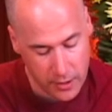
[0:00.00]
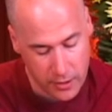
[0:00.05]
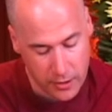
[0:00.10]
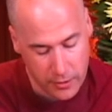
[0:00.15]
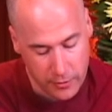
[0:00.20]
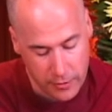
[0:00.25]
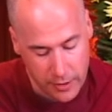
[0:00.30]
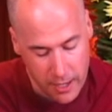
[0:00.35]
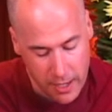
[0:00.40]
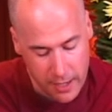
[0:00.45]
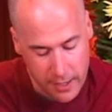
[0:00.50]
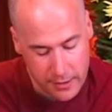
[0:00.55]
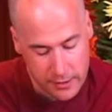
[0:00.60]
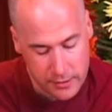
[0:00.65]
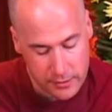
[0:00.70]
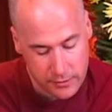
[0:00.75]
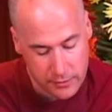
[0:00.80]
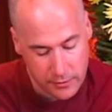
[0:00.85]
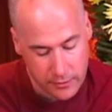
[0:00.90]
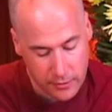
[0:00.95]
You
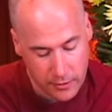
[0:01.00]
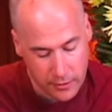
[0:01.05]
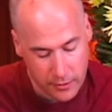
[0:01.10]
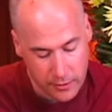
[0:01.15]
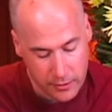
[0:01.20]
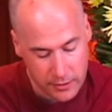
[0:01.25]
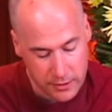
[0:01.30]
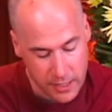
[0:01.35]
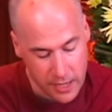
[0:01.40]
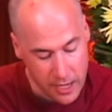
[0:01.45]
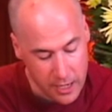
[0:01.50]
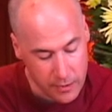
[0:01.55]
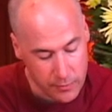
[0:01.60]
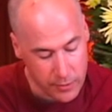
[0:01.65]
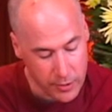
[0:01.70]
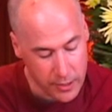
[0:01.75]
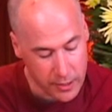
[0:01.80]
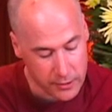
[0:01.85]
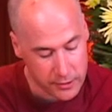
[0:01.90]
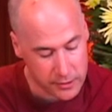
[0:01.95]
can't take
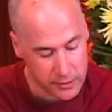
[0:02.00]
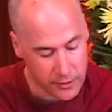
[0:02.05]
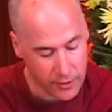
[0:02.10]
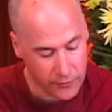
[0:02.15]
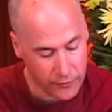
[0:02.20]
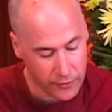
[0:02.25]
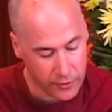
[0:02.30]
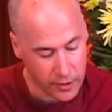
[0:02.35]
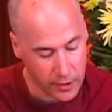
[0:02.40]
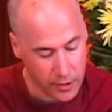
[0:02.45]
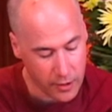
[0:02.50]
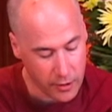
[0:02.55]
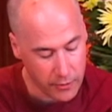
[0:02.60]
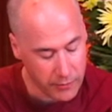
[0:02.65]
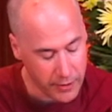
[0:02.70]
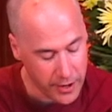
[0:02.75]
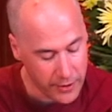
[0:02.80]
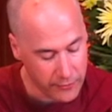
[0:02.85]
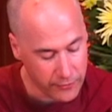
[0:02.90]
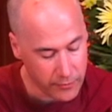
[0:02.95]
beings suffering
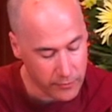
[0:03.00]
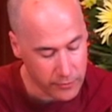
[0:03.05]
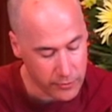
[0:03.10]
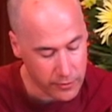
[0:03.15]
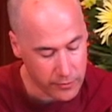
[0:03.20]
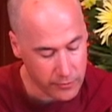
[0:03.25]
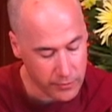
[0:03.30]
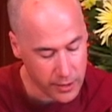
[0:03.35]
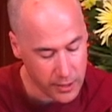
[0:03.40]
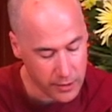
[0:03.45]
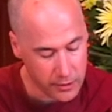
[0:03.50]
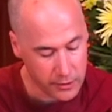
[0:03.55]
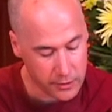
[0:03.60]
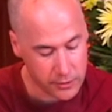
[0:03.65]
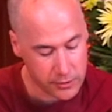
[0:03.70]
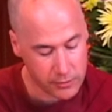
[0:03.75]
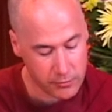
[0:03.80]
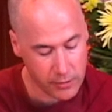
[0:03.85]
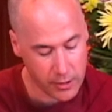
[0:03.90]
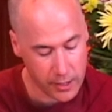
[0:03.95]
away from them in
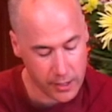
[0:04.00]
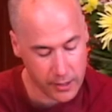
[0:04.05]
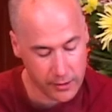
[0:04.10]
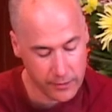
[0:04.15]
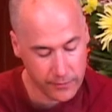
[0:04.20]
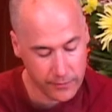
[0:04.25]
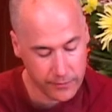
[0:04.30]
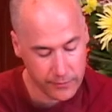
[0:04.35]
this way.